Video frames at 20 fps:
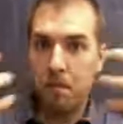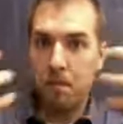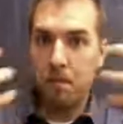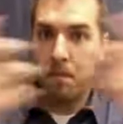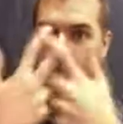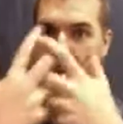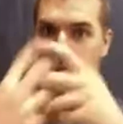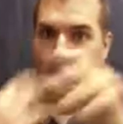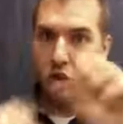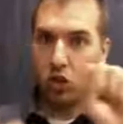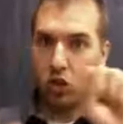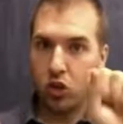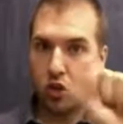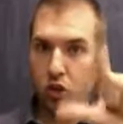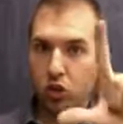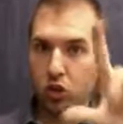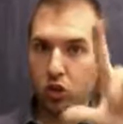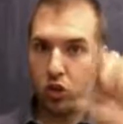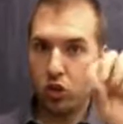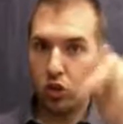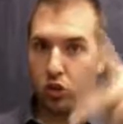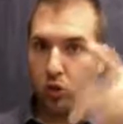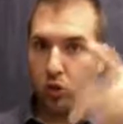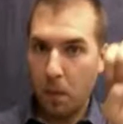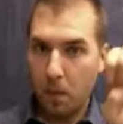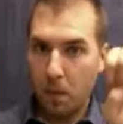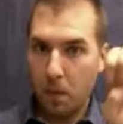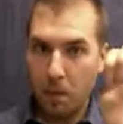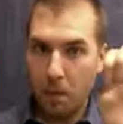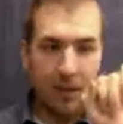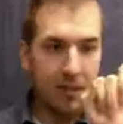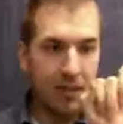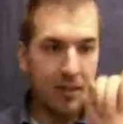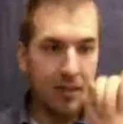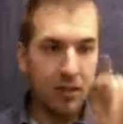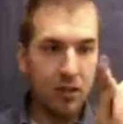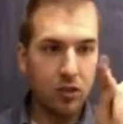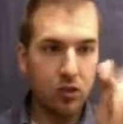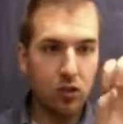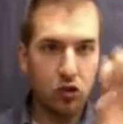written down there
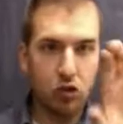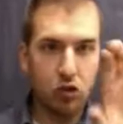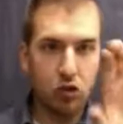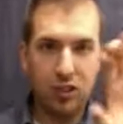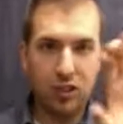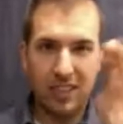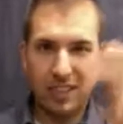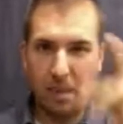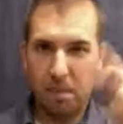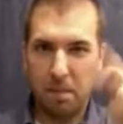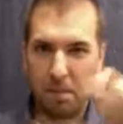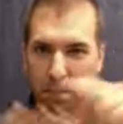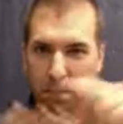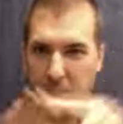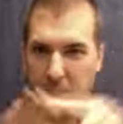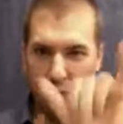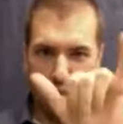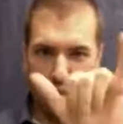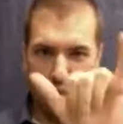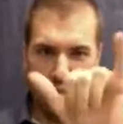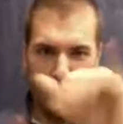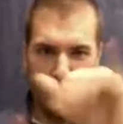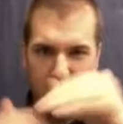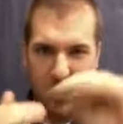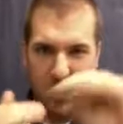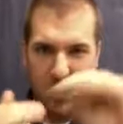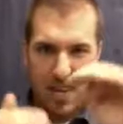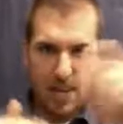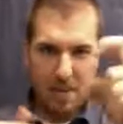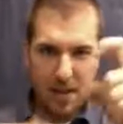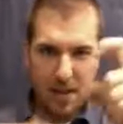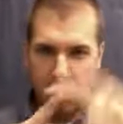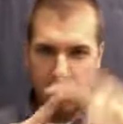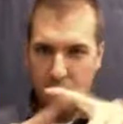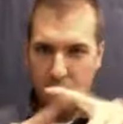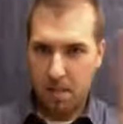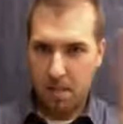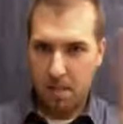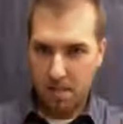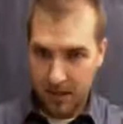the slope and the intercept,
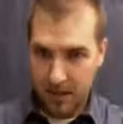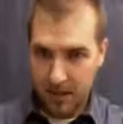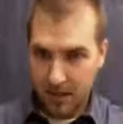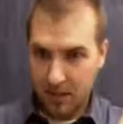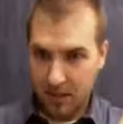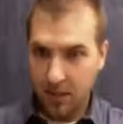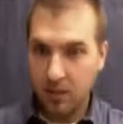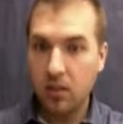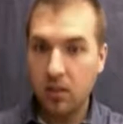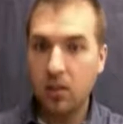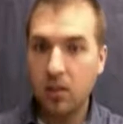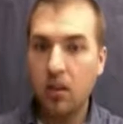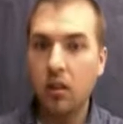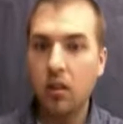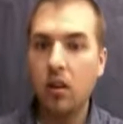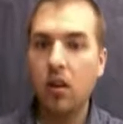the y-intercept.